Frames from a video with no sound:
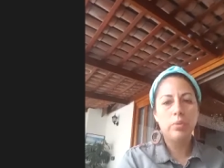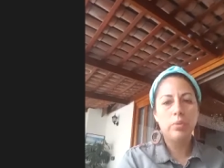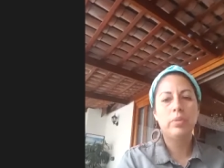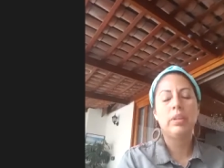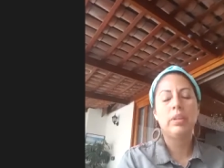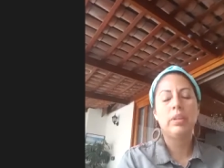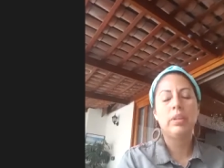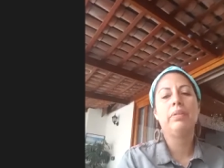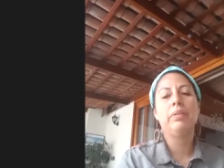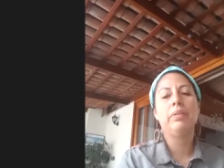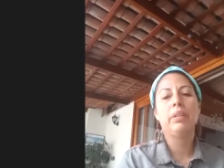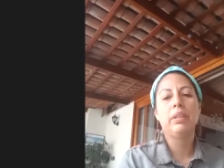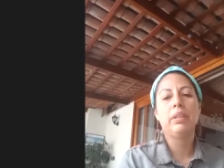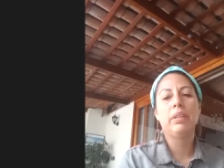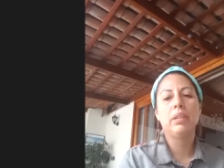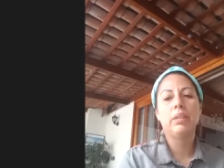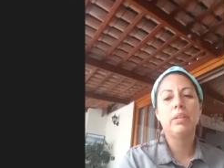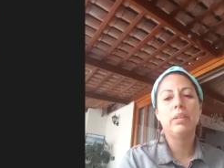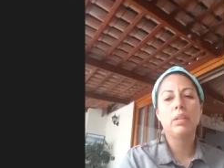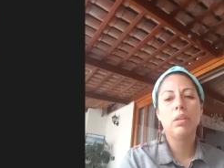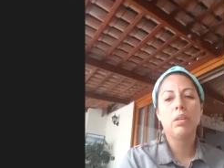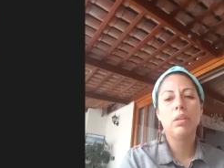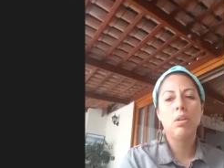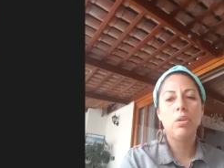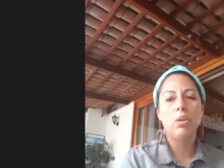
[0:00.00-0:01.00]
Everything is
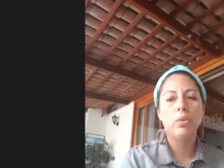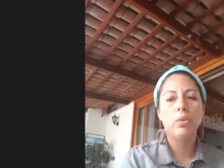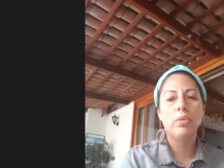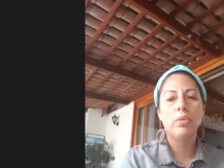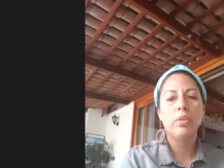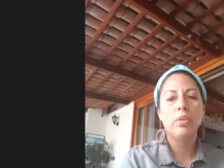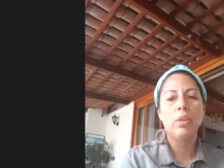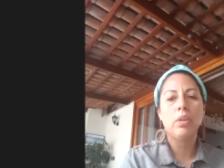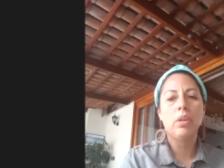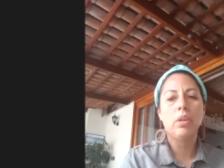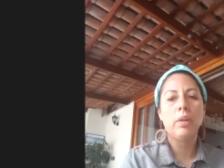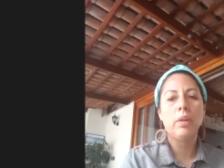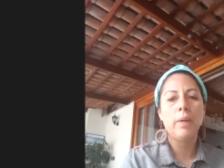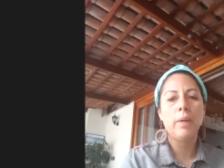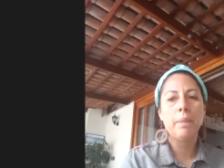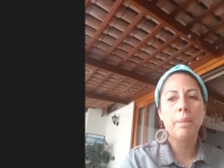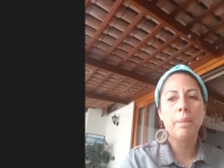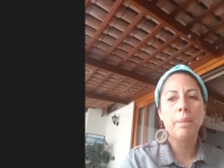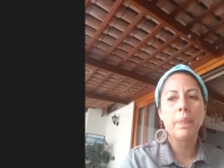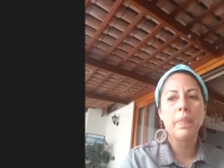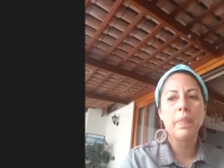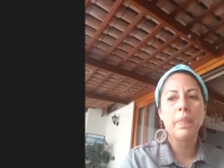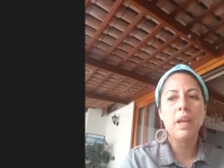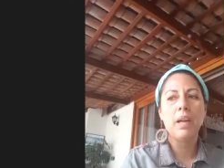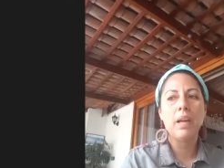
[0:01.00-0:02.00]
closed.
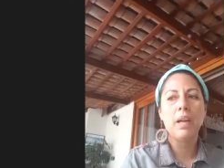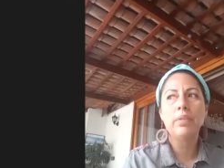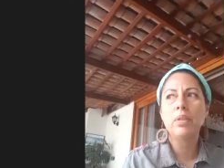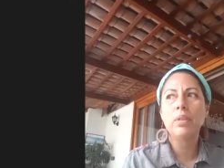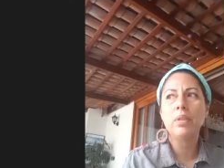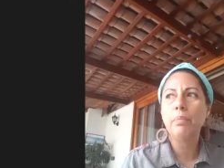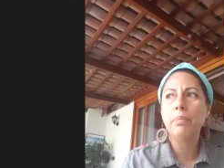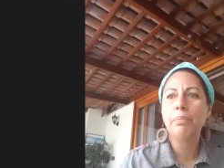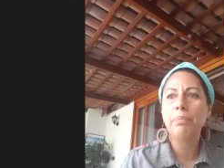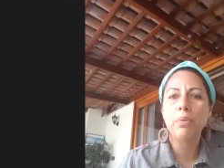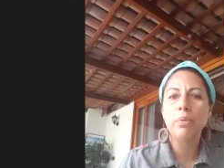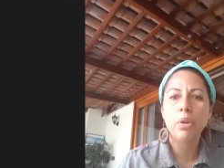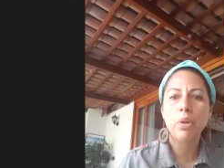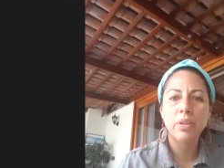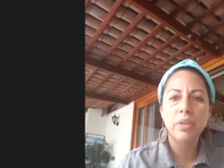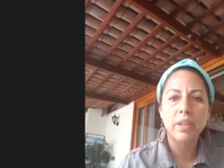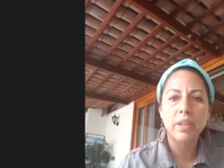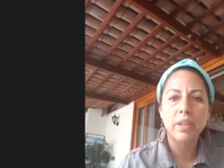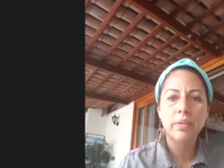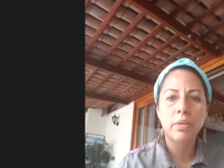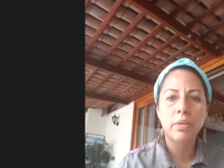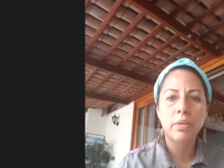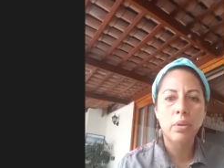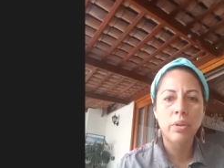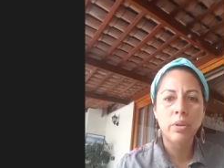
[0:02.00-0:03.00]
There are some
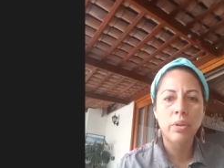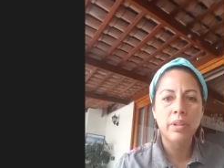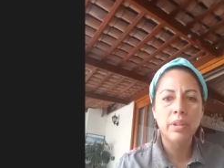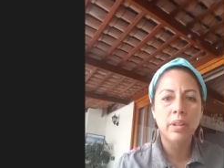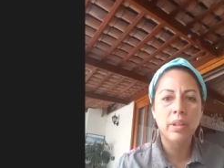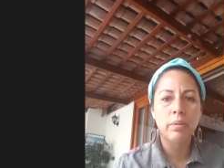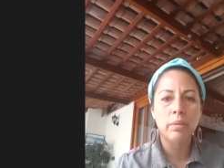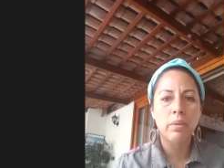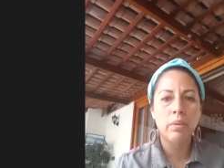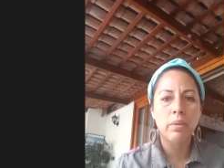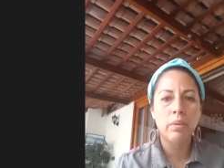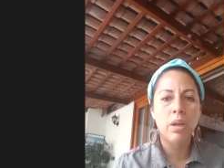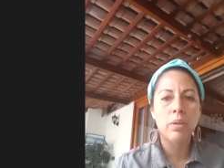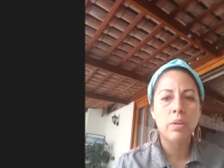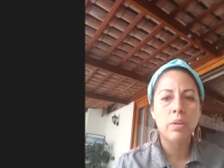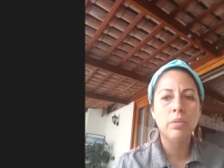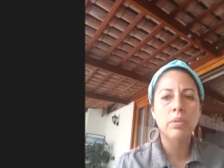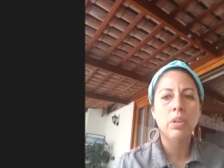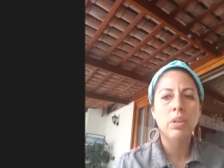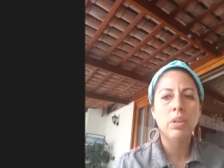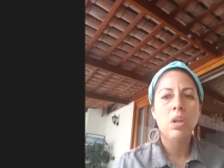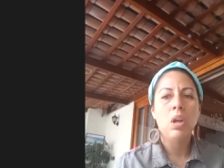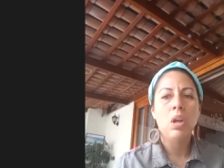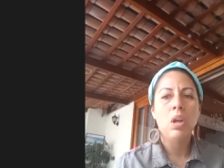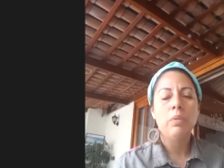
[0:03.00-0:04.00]
projects going around.
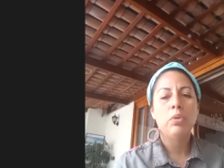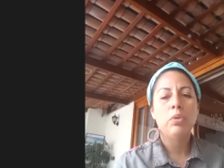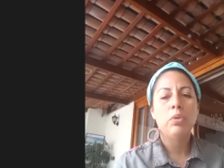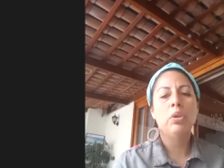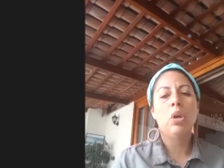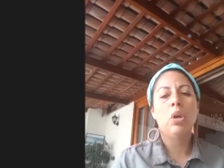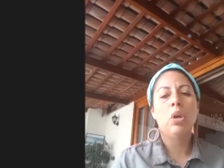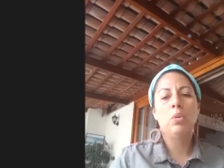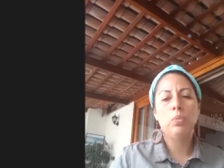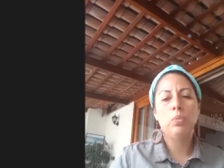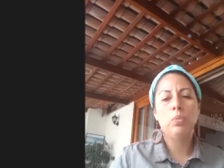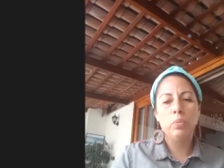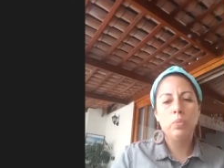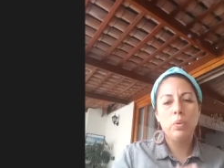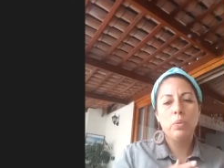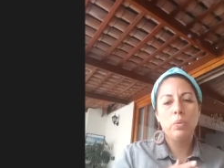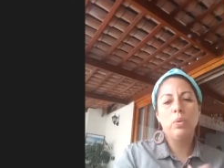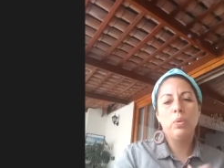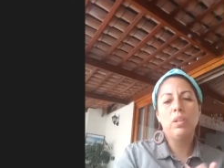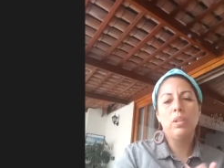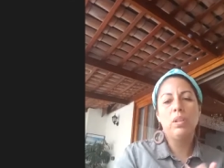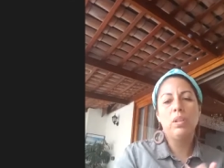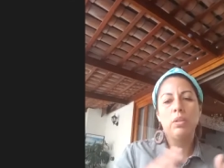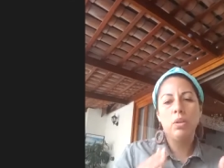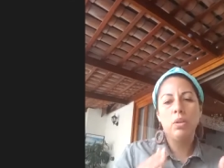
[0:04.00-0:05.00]
You know, we
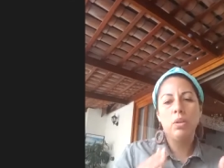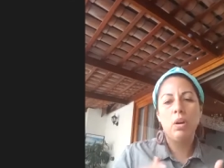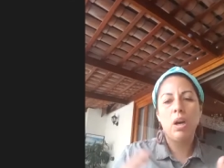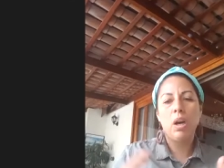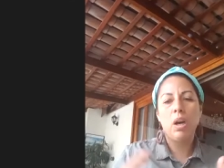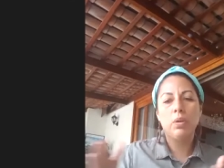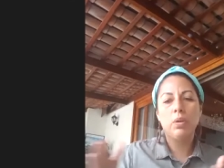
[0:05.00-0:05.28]
will go out